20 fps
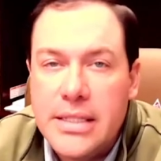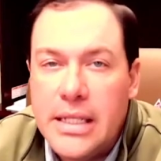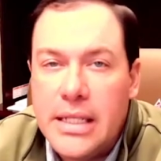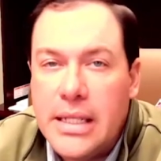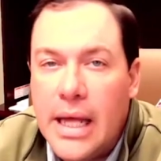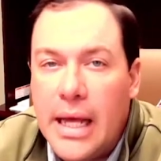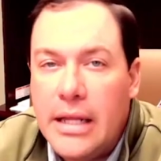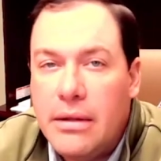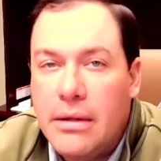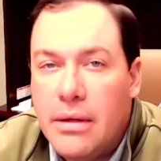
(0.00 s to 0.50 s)

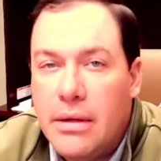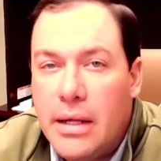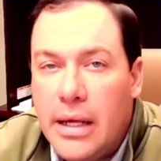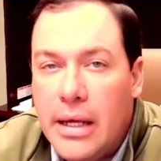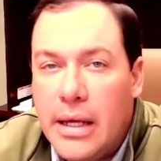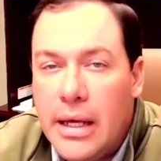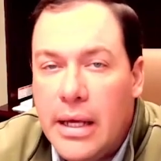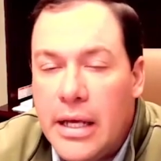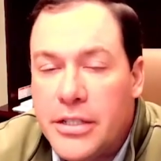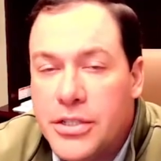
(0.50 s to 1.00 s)
And, and
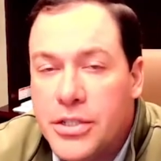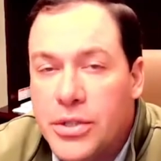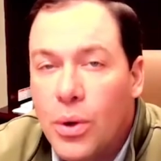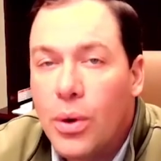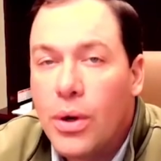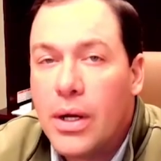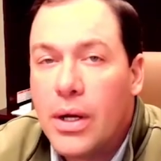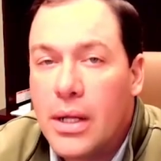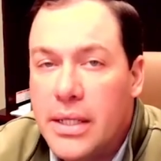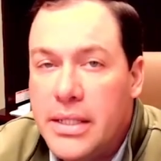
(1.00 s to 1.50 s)

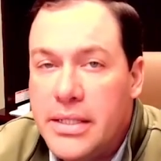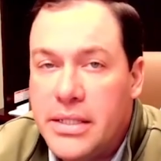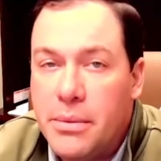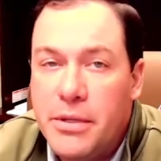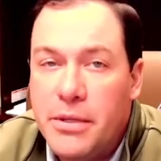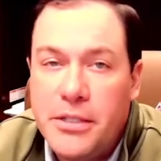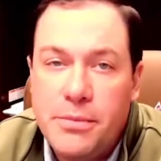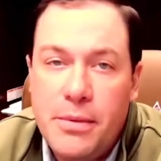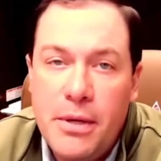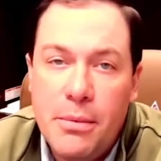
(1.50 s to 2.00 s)
historically, some of
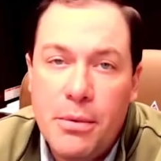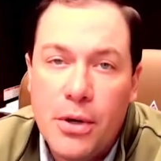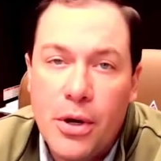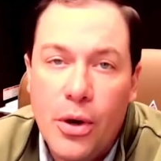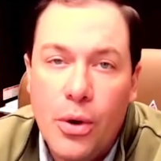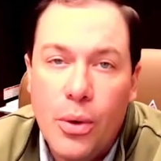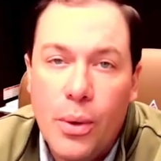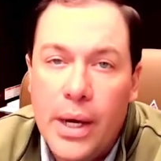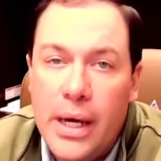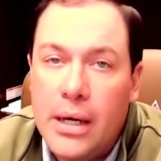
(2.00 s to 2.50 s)
these people
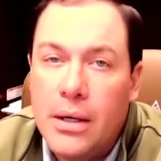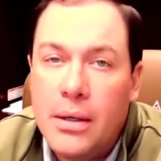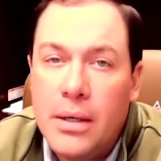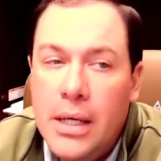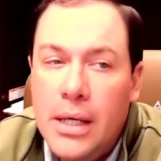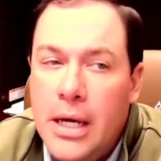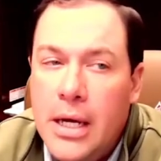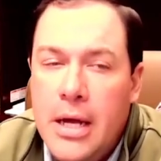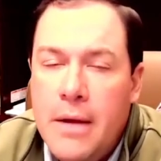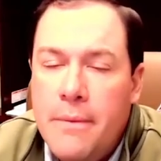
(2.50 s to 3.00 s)
go, well,
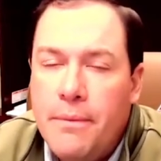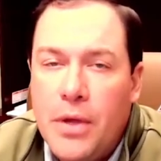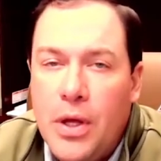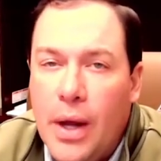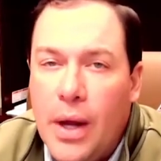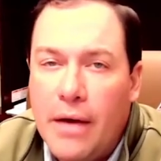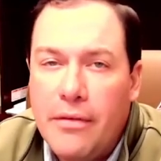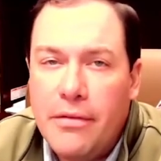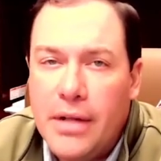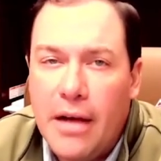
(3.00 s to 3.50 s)
you know,
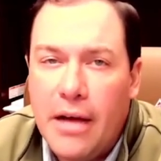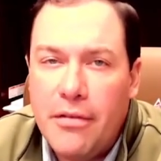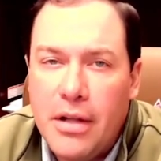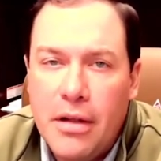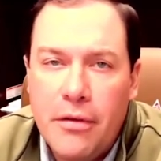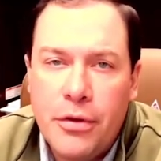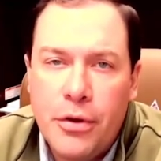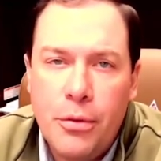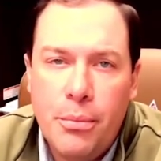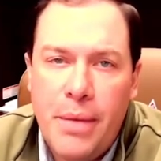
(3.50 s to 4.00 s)
I've, I've
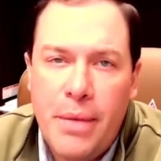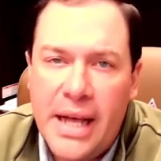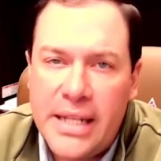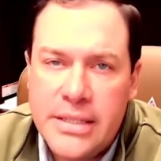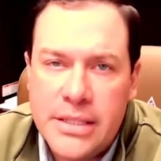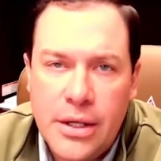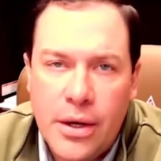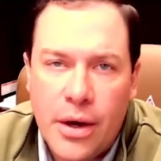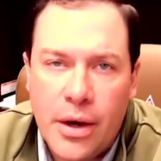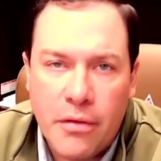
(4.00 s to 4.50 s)
lived through
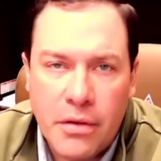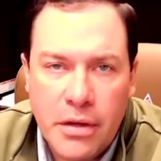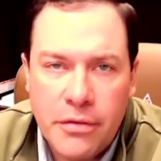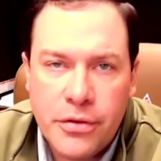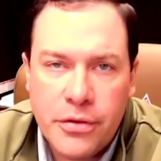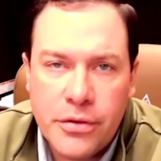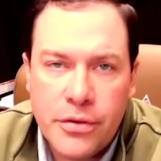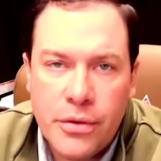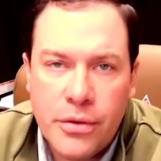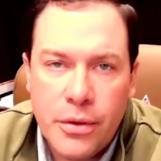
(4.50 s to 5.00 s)
Betsy or I've
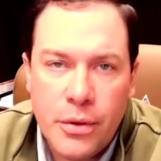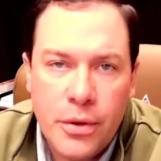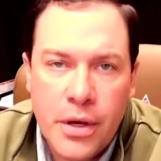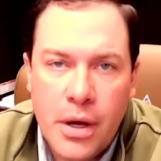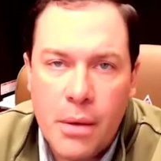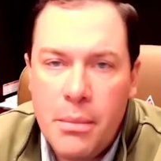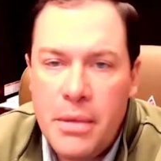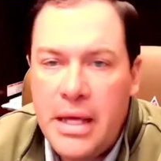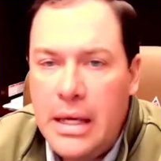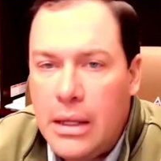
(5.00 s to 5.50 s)
lived through
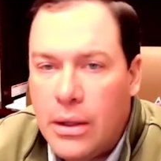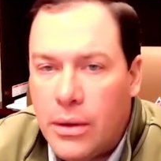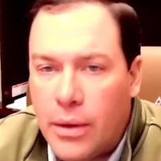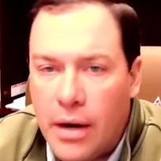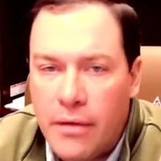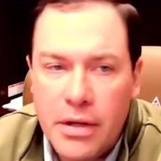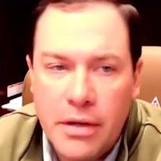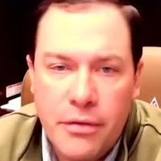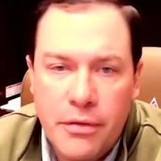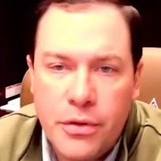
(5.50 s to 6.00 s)
Camille or
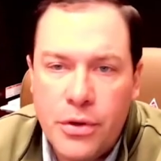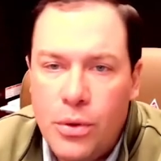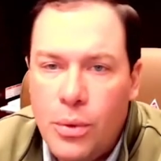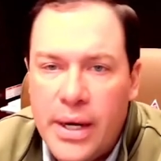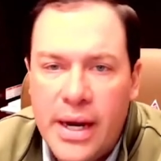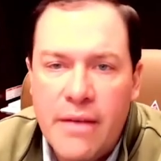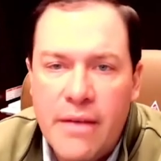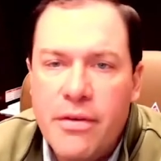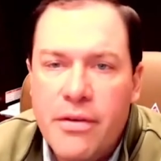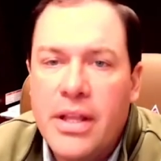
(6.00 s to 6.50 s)
I've lived through
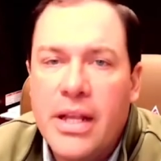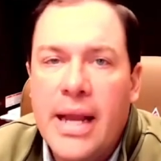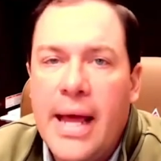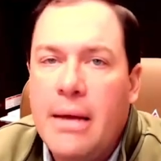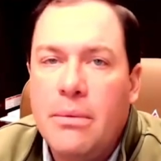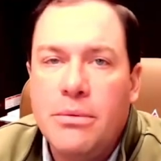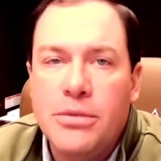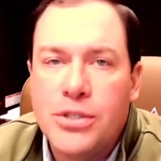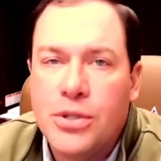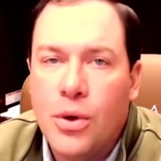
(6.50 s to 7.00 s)
whatever the
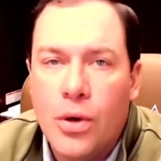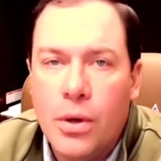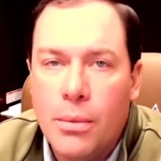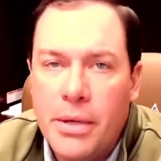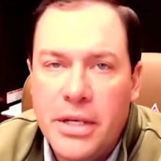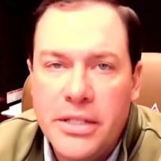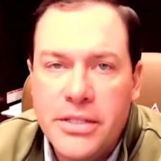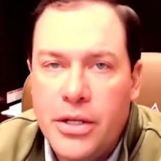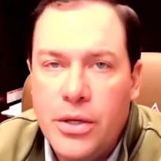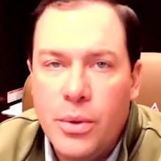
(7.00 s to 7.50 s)
name storm
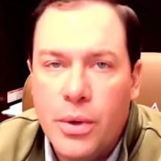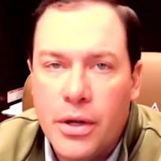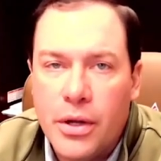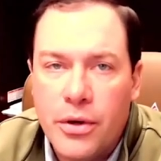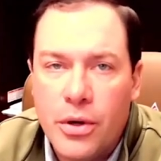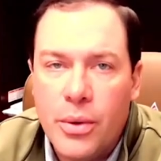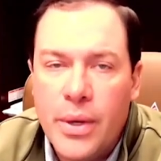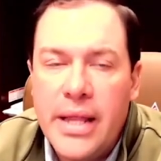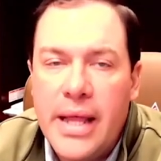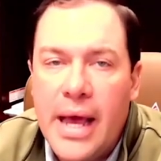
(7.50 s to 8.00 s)
is that you want to
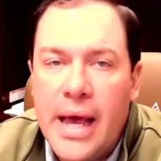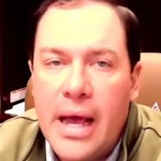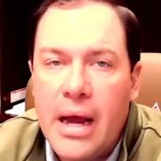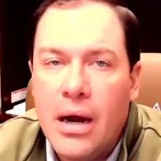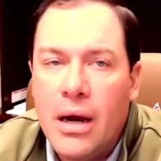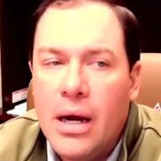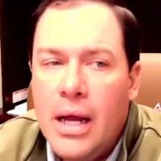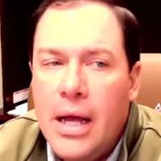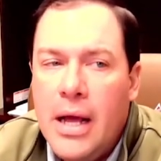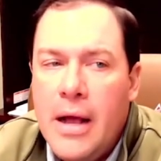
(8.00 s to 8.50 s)
throw in
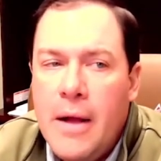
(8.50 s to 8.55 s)
there.